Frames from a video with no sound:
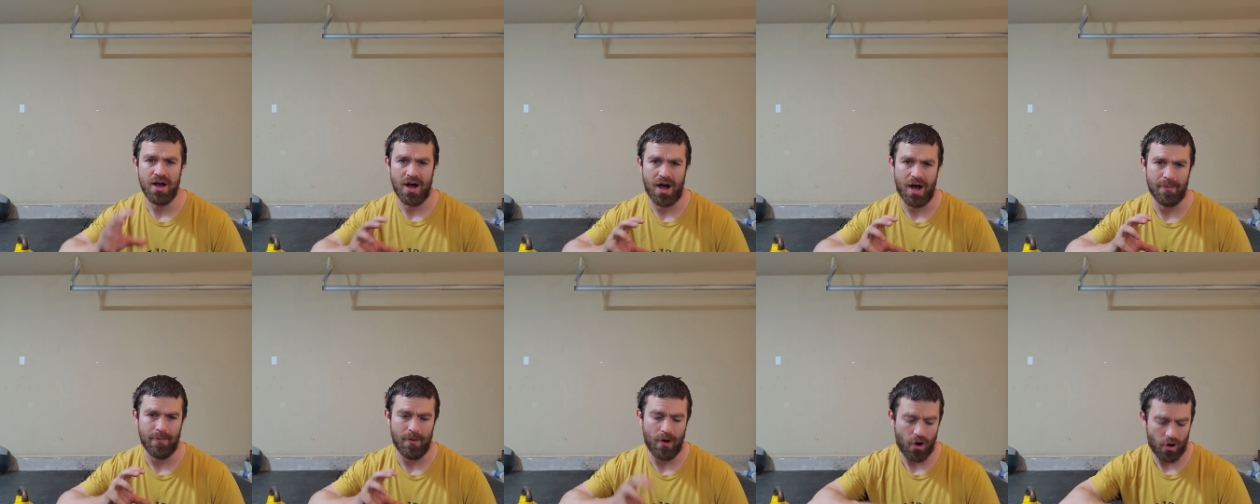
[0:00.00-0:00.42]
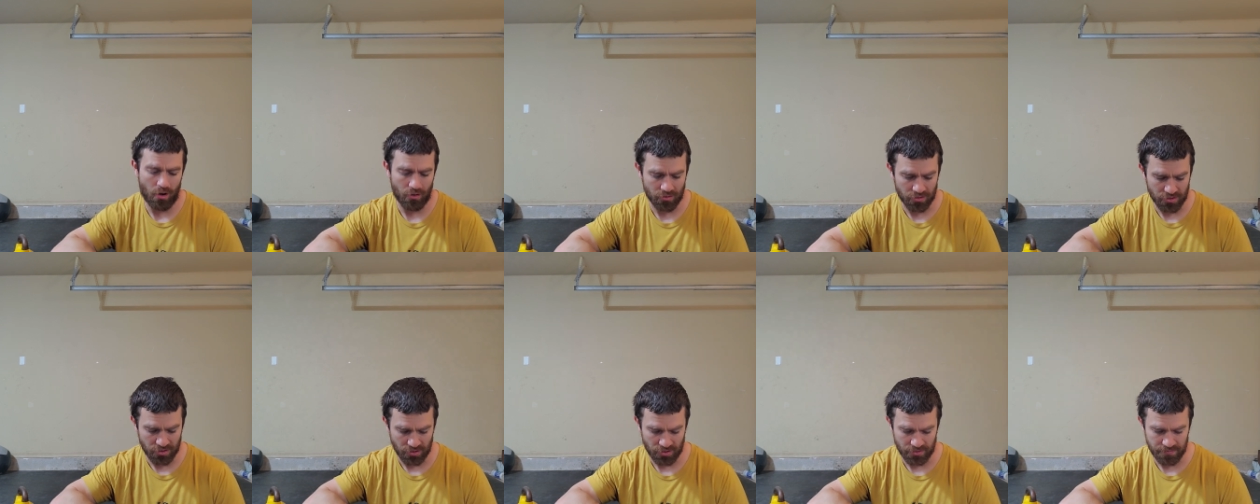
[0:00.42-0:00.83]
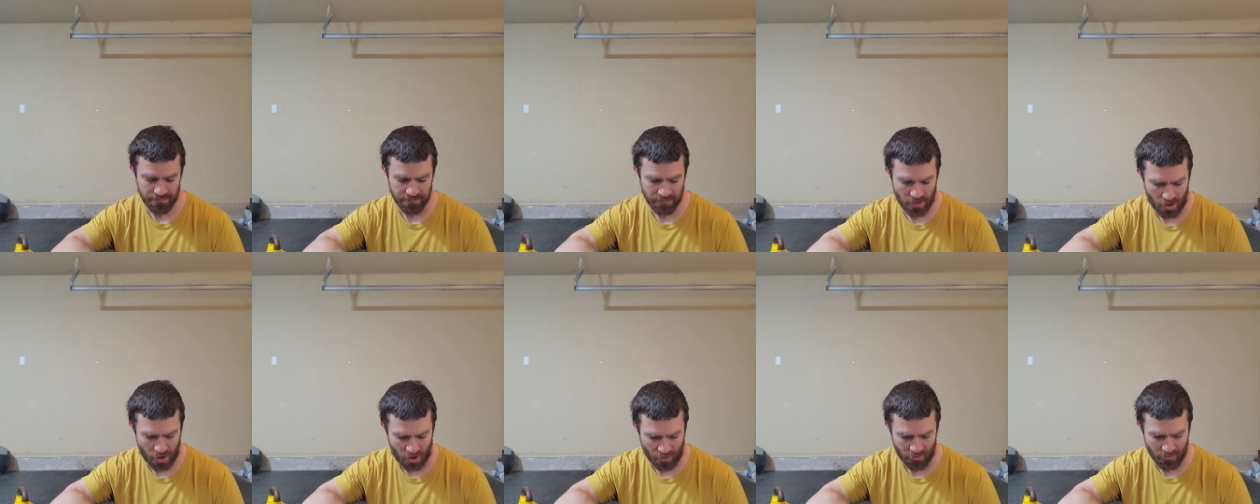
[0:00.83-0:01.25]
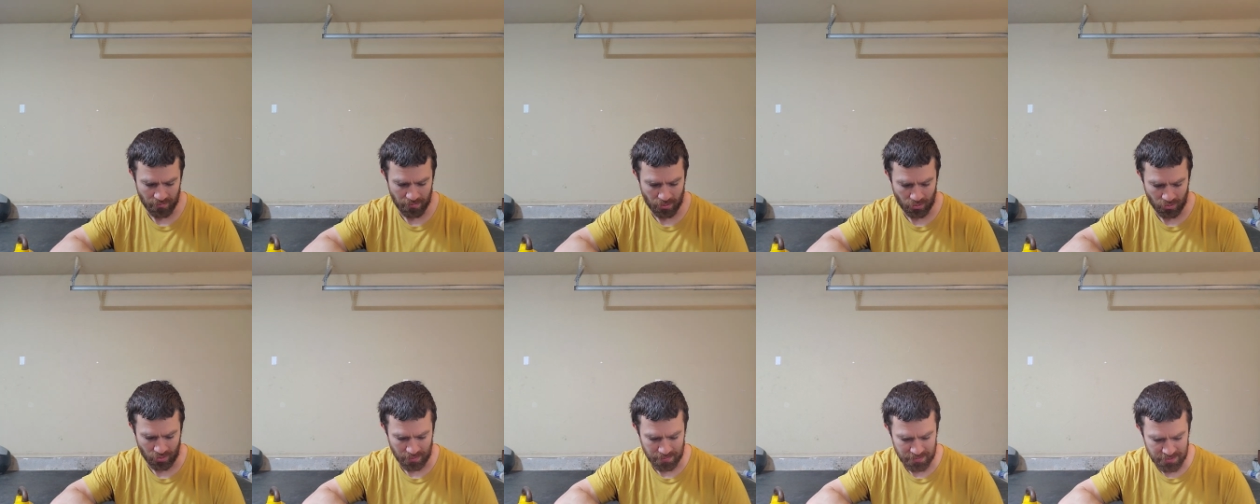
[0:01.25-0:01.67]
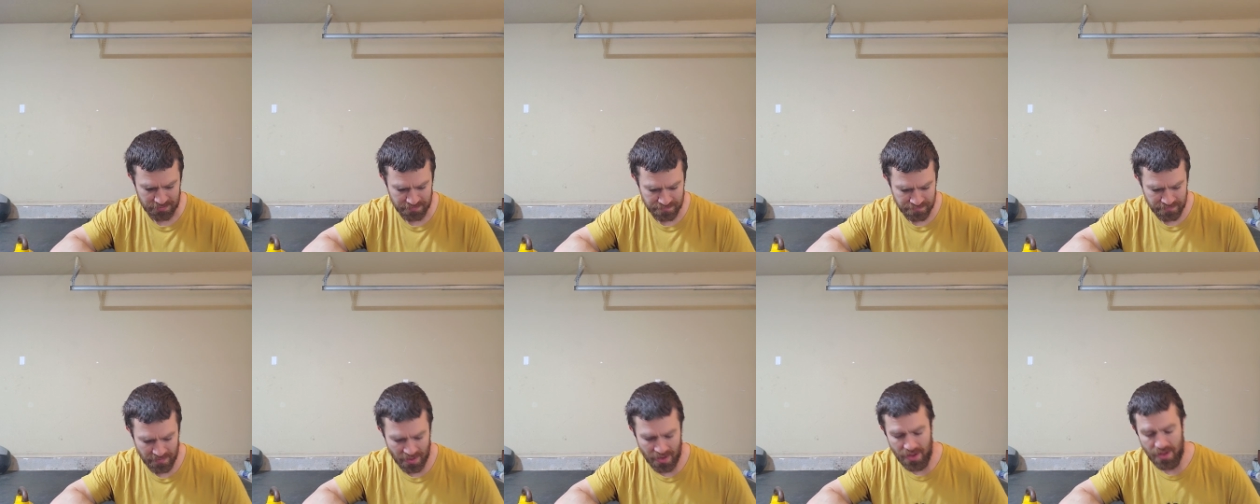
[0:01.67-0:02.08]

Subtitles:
I'm all good on the pull-ups.